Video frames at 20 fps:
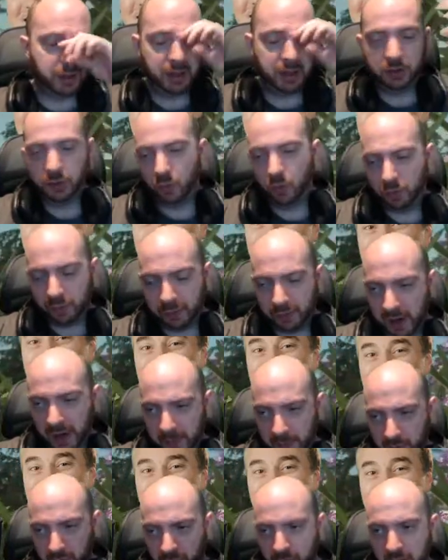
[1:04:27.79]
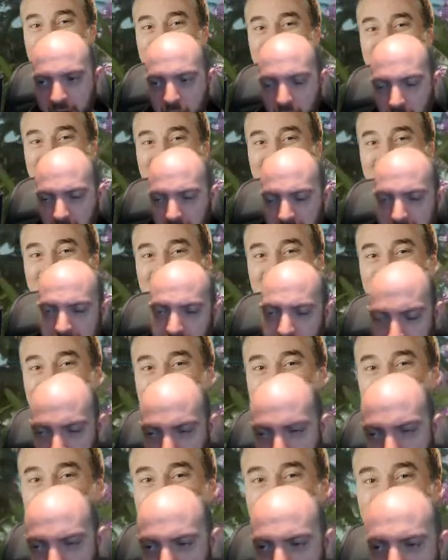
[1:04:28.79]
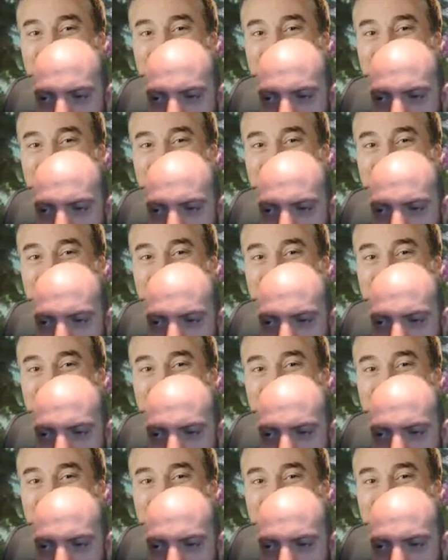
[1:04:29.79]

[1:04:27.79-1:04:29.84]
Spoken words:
They're all available for rental at the end as well.